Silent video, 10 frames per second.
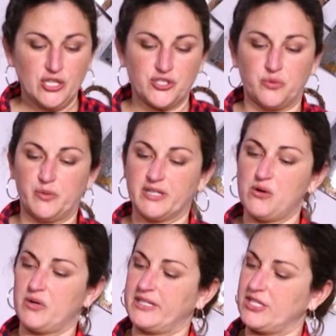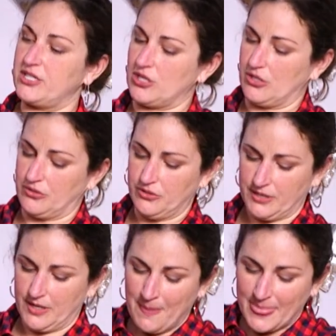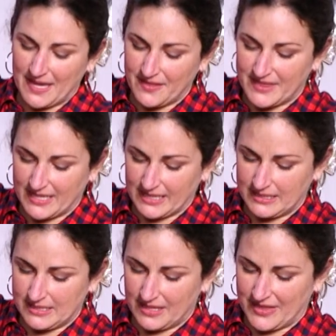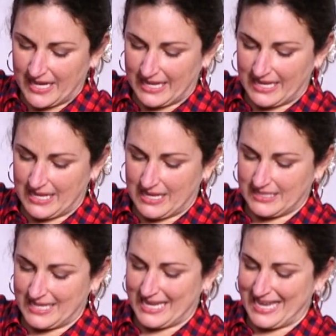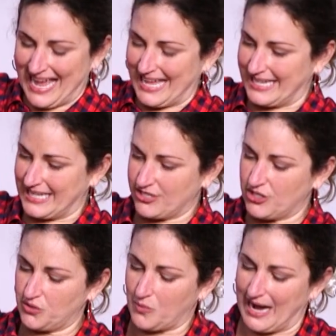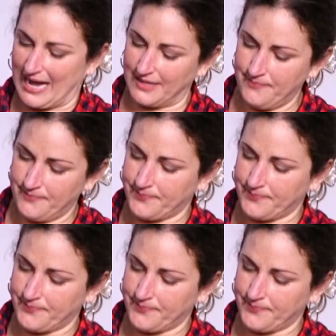So we're going to use this that is 9 inches wide,